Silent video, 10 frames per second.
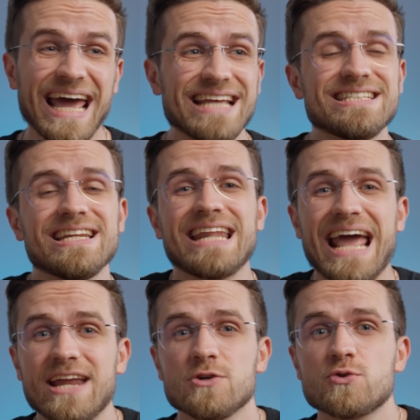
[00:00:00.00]
as in an
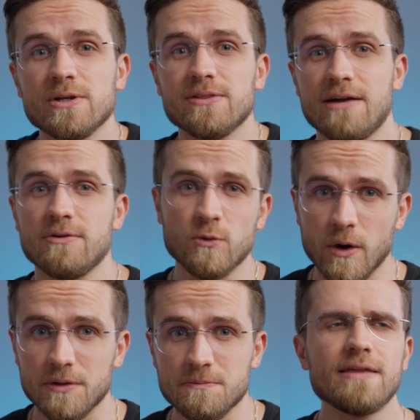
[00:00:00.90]
entry-level
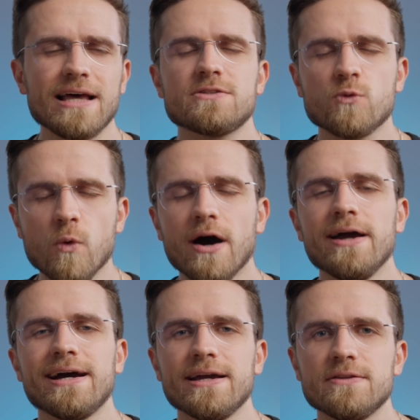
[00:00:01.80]
one. That's
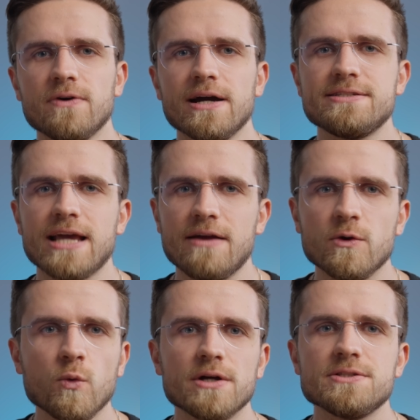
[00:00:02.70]
why I advise
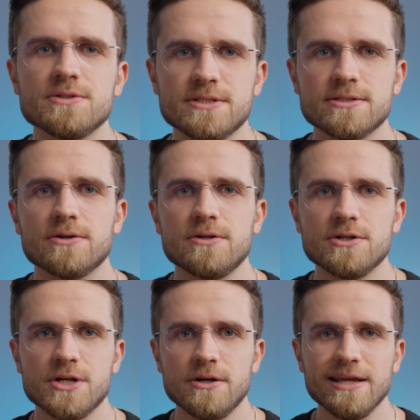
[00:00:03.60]
everyone to start their
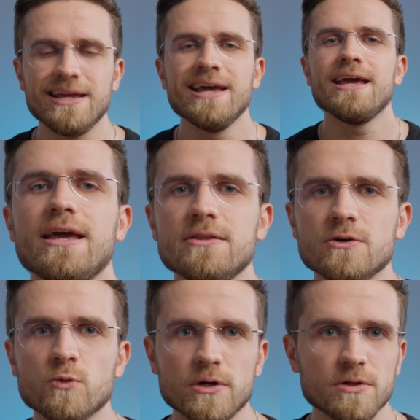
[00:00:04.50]
journey in
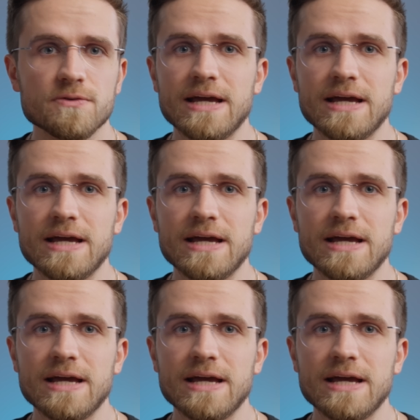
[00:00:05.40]
the world of